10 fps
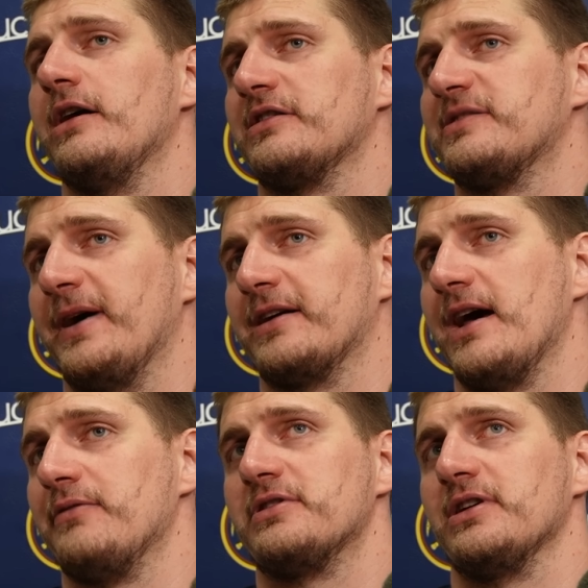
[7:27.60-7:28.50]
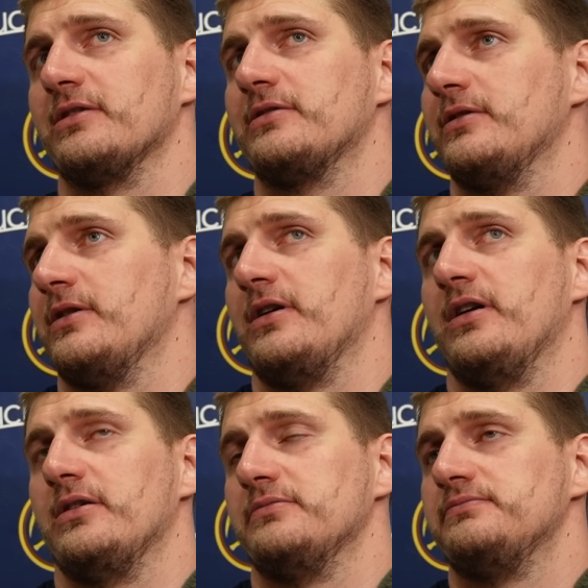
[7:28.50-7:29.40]
expect everything.
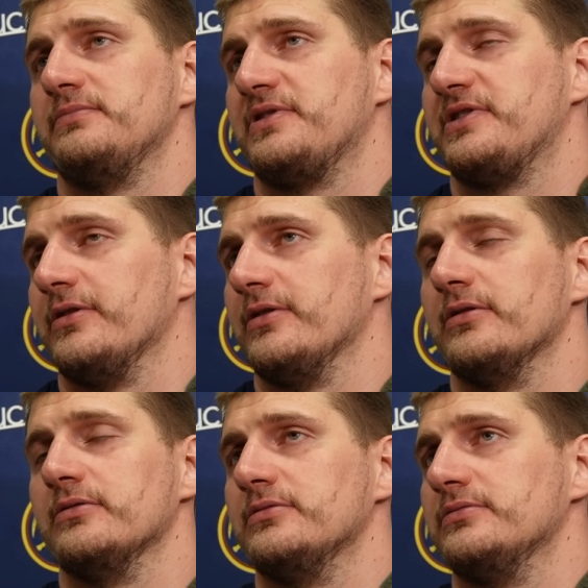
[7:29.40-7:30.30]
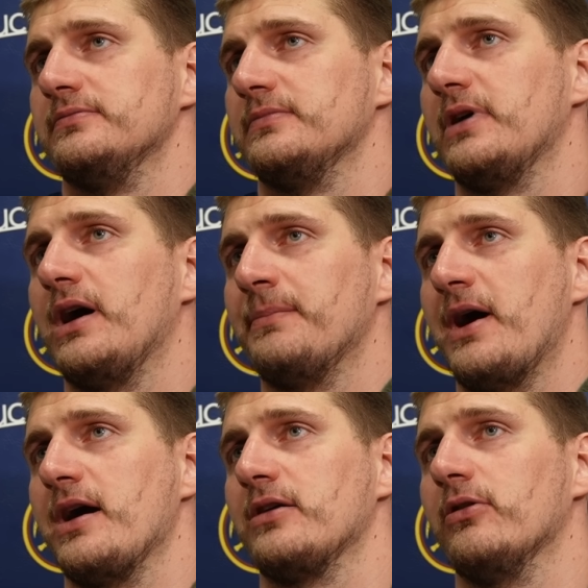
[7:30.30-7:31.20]
So
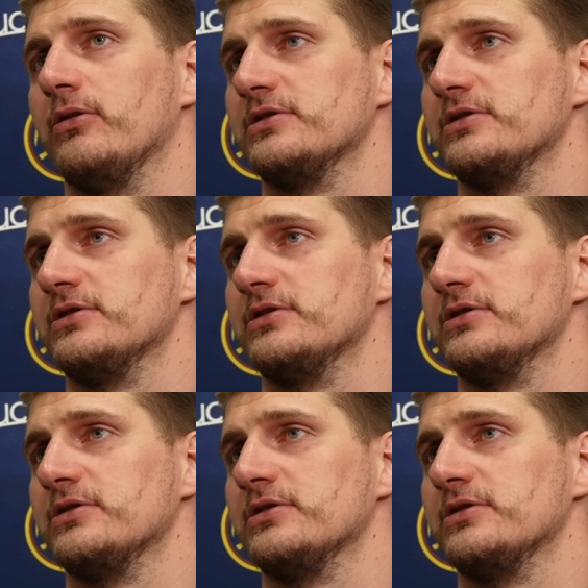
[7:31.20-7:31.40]
my goal